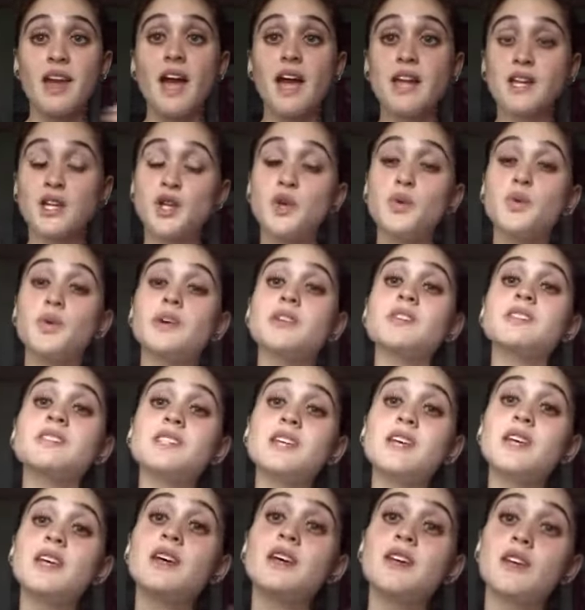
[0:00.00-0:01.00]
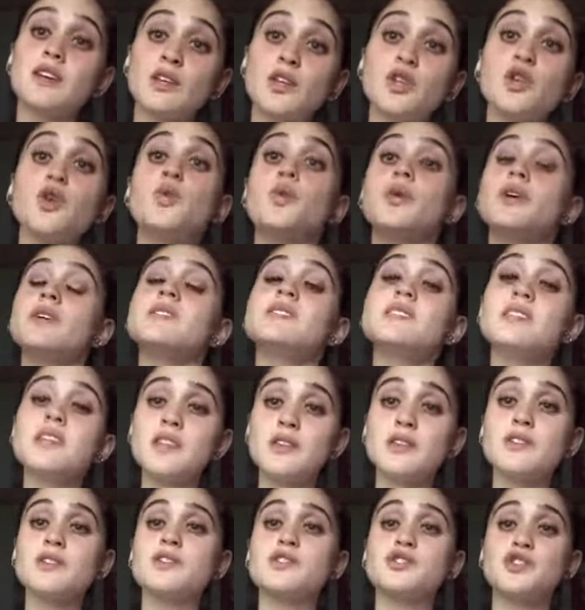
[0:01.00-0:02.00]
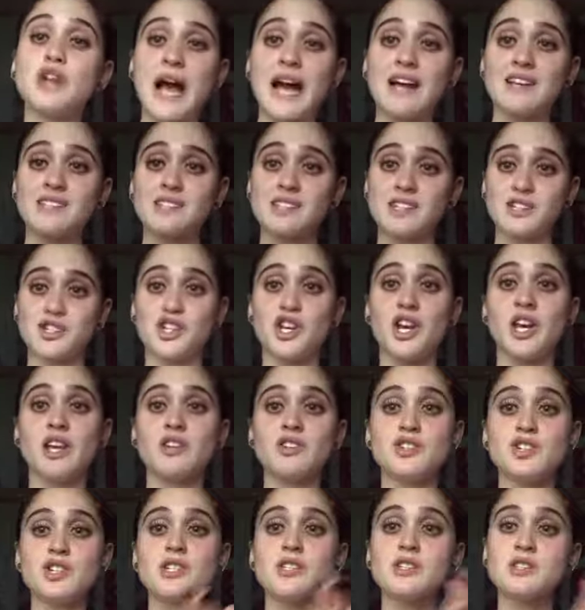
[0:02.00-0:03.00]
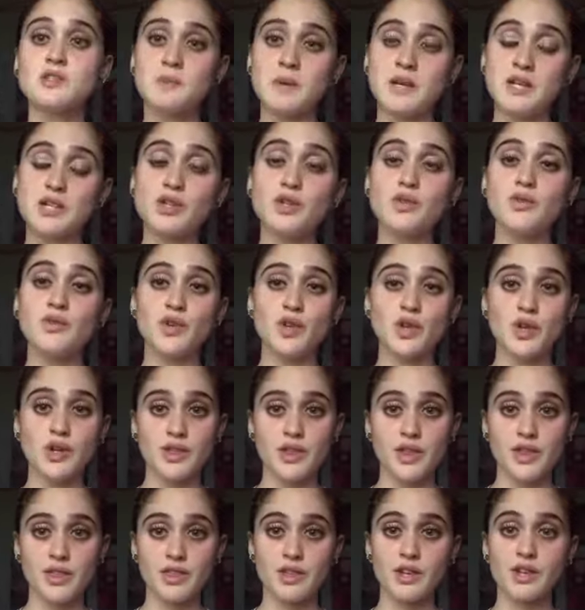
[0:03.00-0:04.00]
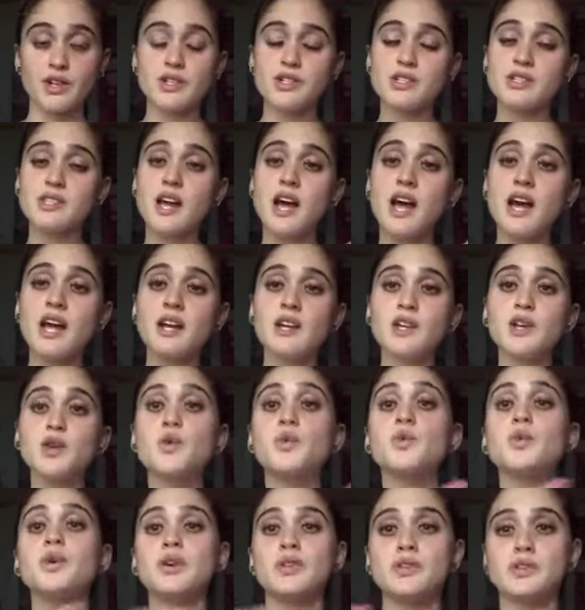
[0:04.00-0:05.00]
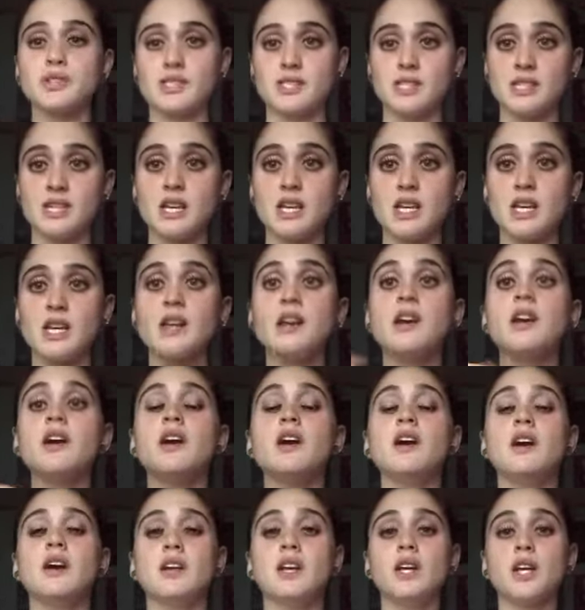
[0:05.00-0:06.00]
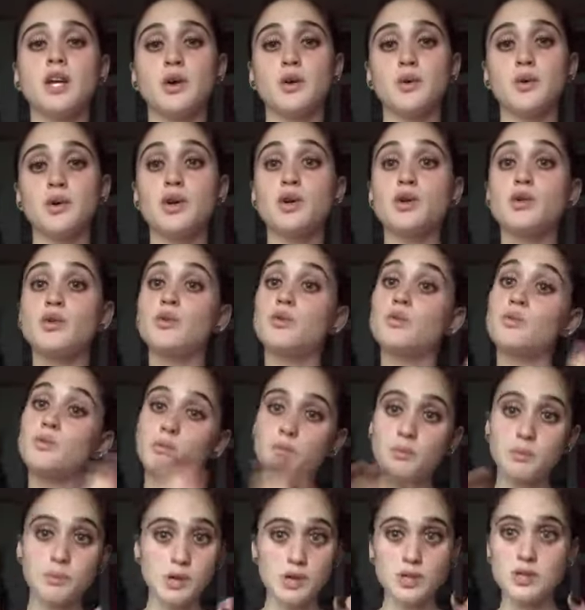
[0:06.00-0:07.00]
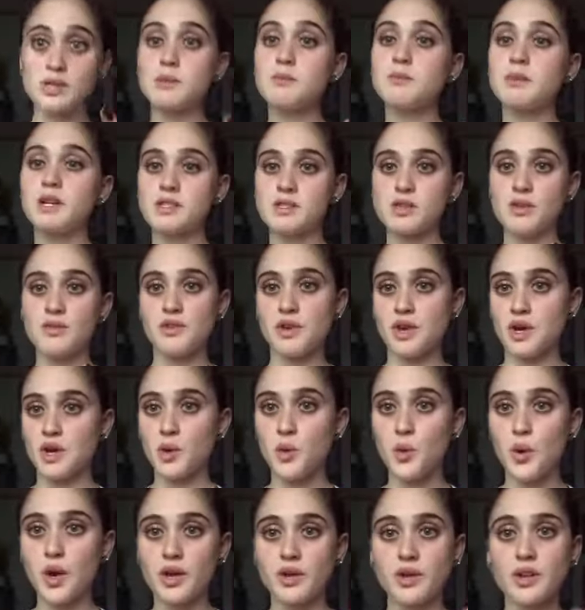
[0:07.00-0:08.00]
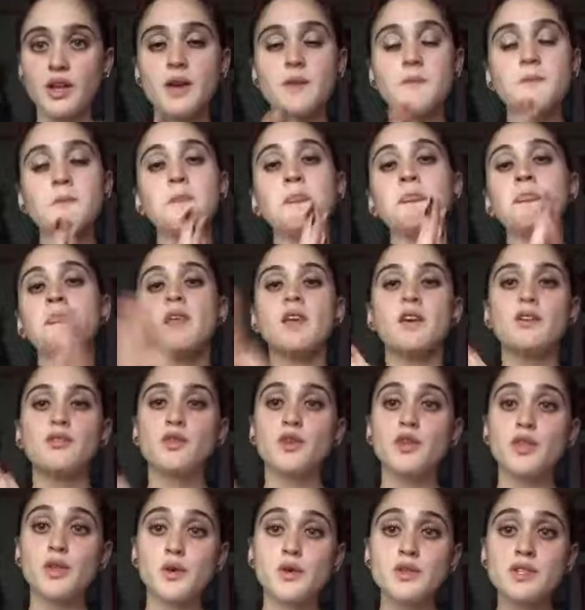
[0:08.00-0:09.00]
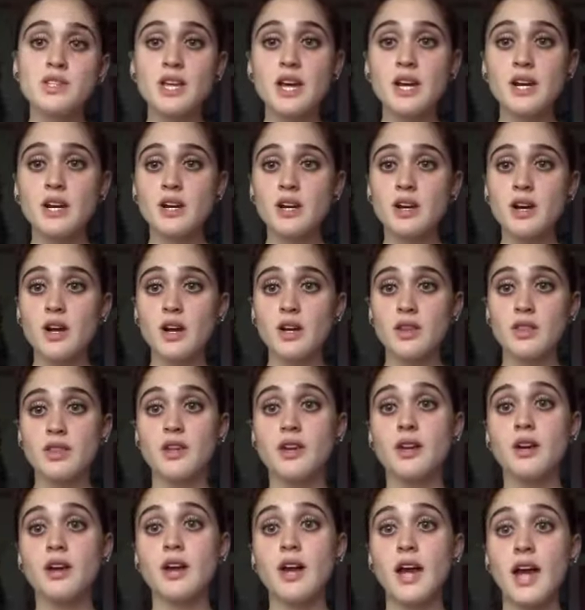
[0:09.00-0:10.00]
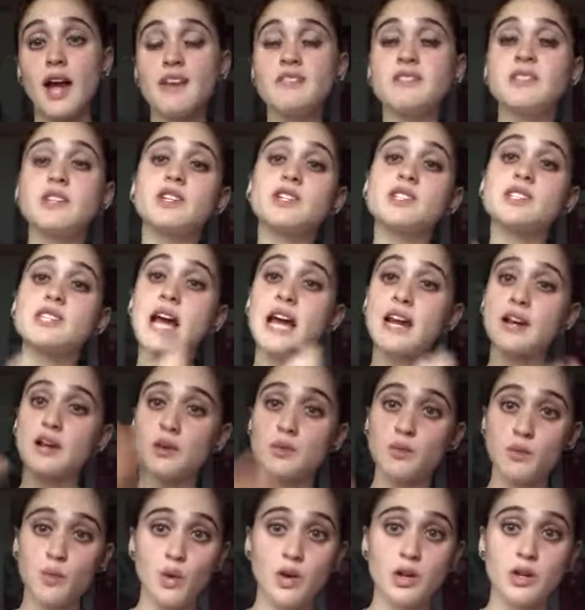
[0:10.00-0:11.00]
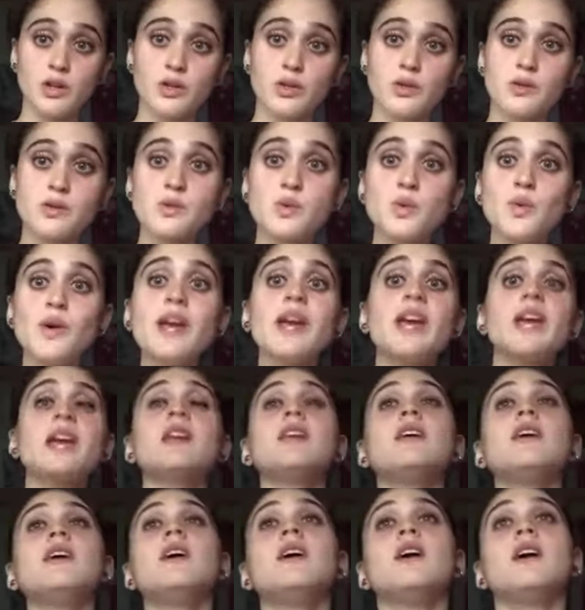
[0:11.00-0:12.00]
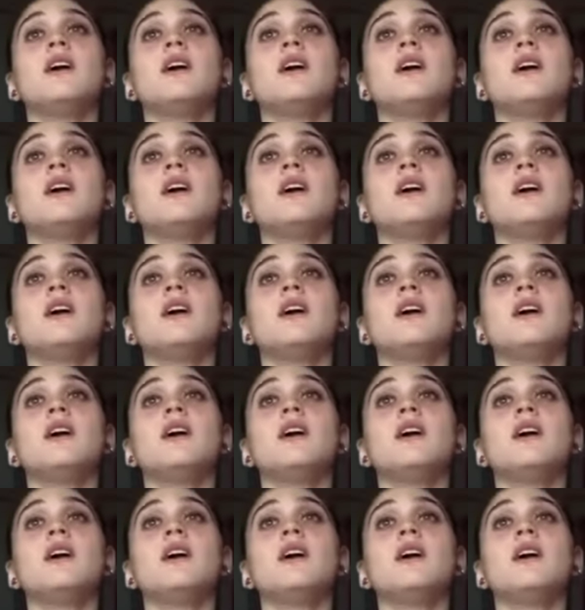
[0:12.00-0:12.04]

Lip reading: And you will see those drastic changes, especially if you're on the thinner side. You will see, you know, you're building muscle very quickly. For those that are on the heavier side and want to lose weight,